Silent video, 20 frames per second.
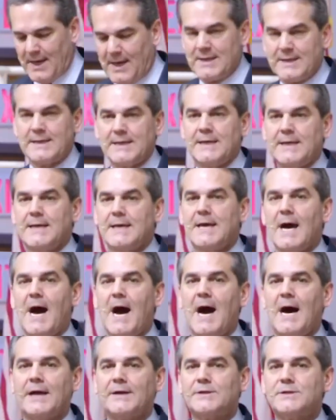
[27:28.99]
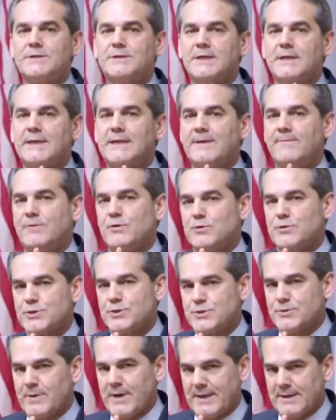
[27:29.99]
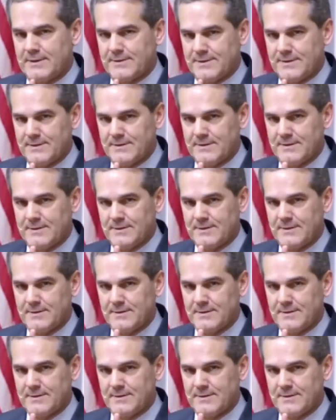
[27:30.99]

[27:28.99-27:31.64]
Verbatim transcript: but on God to give you strength.